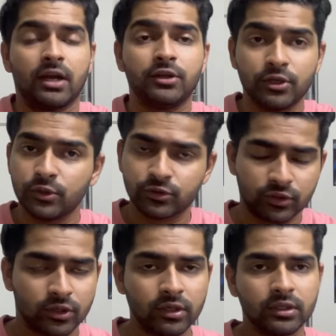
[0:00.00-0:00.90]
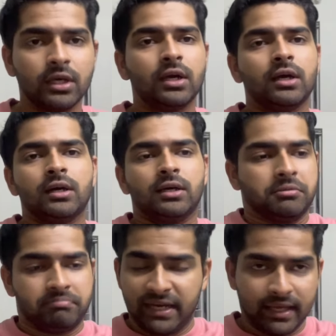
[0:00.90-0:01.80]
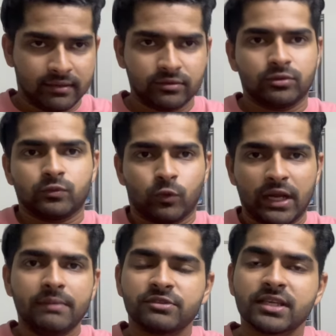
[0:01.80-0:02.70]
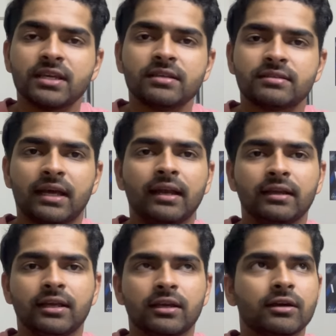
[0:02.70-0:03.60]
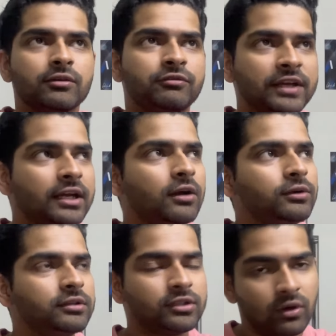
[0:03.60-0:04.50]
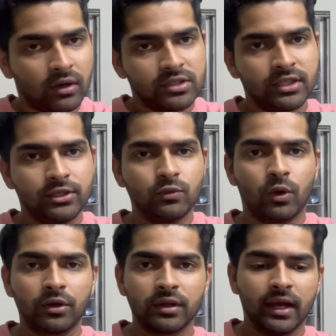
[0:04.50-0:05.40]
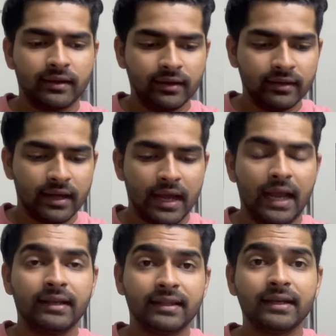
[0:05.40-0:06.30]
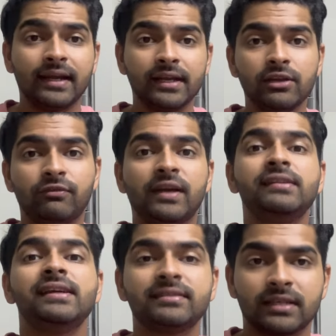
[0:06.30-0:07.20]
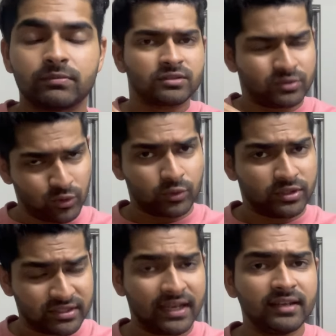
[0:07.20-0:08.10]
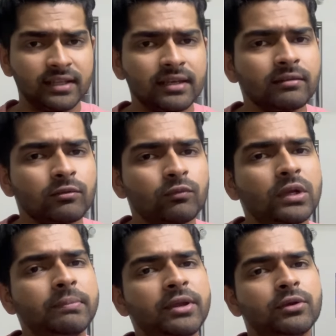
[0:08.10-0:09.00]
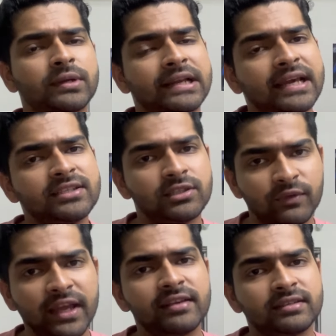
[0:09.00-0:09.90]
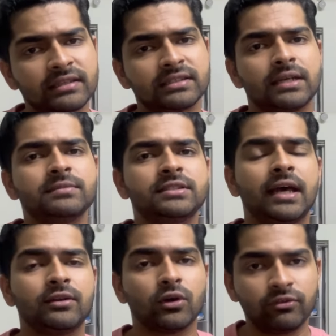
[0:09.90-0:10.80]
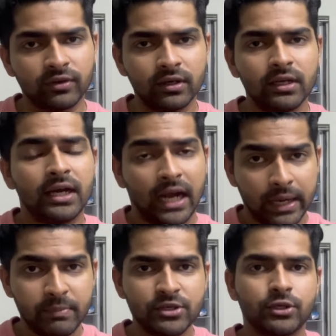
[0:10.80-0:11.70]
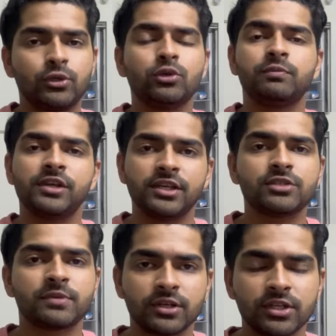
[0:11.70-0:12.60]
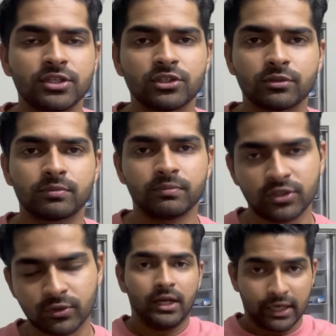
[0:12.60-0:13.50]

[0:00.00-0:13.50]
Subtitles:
continues or not. But again, what I'm saying is that figure out the college that you want to get in and then identify the exams. So the second thing will be to analyze the various exams that offer admission to various prestigious B schools.